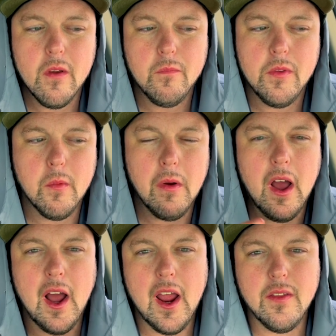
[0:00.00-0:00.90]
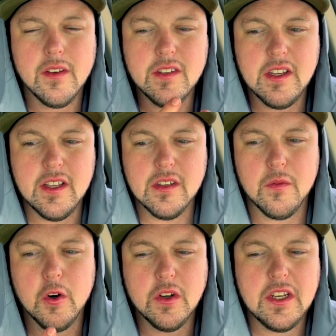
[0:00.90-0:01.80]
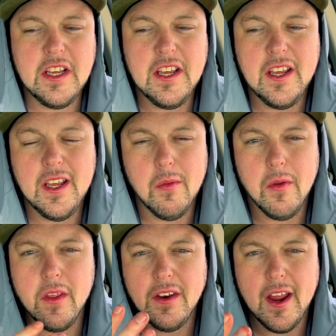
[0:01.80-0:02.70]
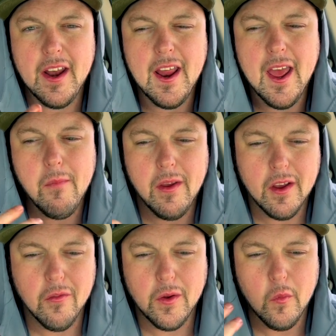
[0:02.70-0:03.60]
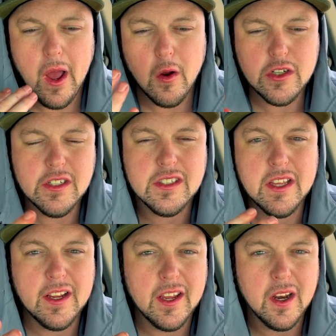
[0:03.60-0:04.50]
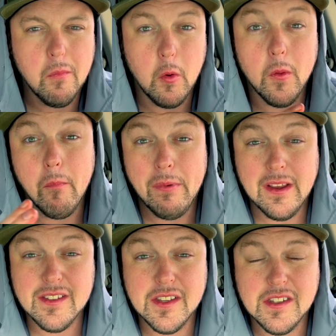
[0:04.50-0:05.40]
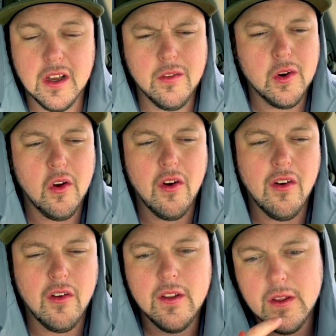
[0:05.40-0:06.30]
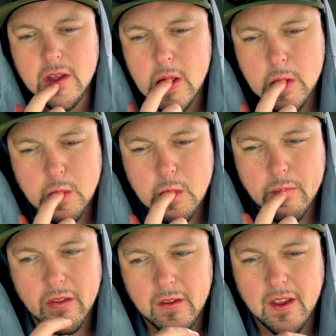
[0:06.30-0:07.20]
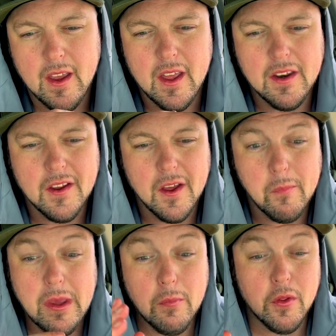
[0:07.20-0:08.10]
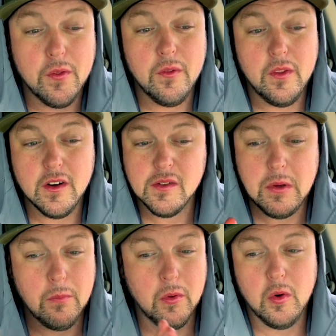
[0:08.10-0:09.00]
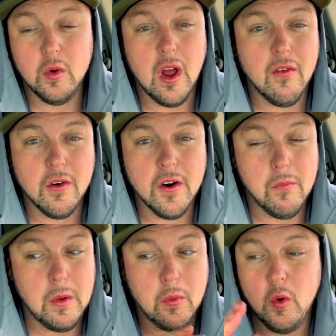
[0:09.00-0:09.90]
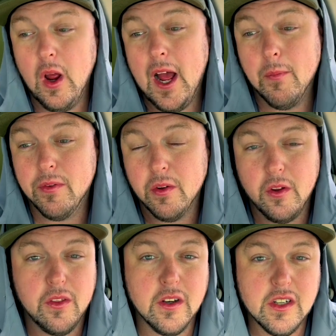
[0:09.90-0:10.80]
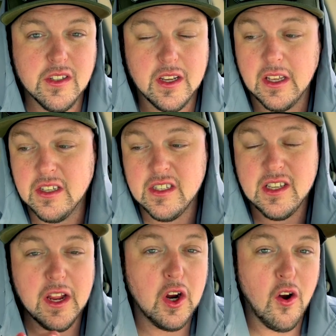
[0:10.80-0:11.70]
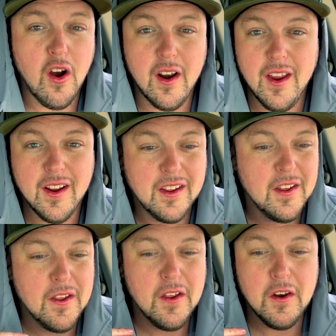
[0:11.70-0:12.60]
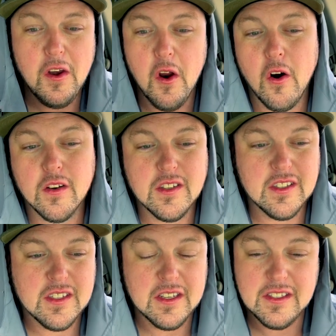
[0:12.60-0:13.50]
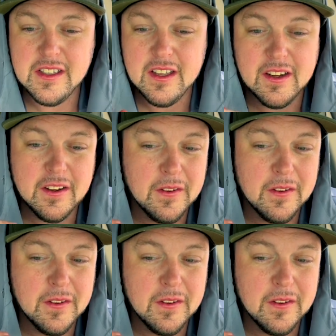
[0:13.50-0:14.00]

the behind the scenes of her team and the dynamic of like how she's thinking about the business of it all. And there's people who love her and people who absolutely think she's like a psychotic, narcissistic,